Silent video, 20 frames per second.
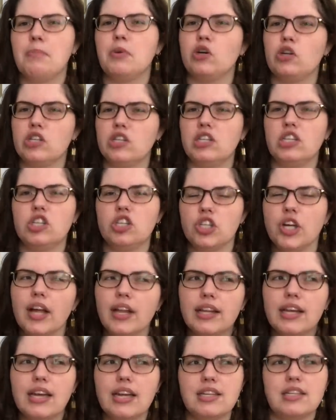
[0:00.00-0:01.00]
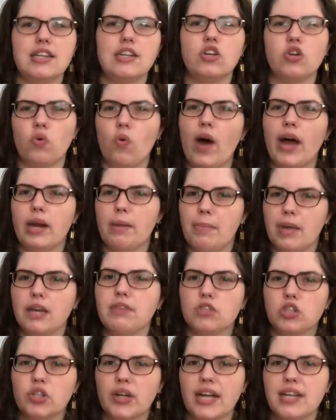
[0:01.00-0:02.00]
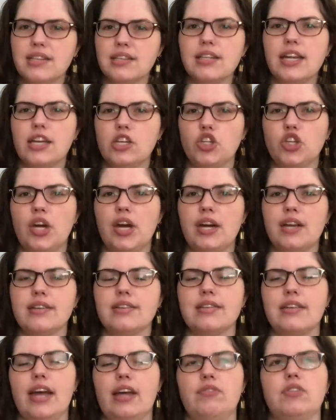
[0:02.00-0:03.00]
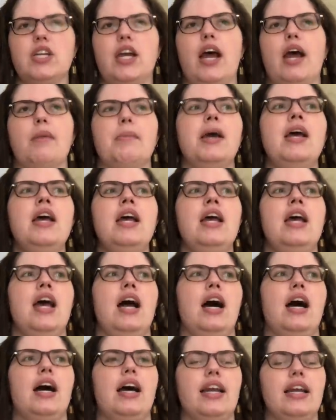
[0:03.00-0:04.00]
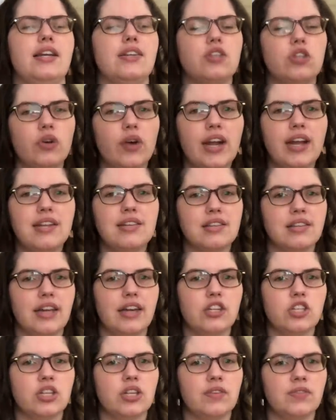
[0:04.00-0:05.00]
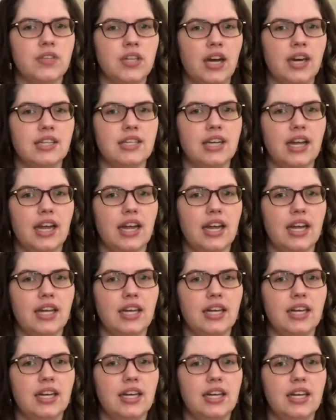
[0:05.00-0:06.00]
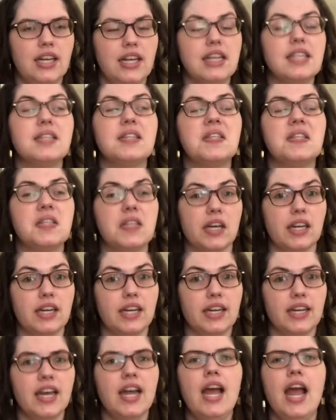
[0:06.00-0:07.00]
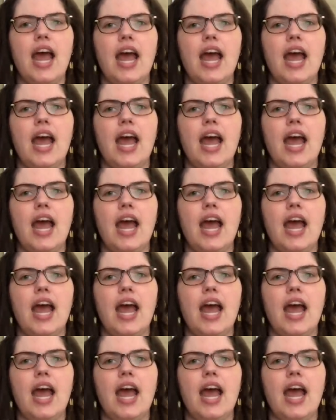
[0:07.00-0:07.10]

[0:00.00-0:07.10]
Percy Shelley did quite a bit of translation in his lifetime, and his translation of Dante is stunning.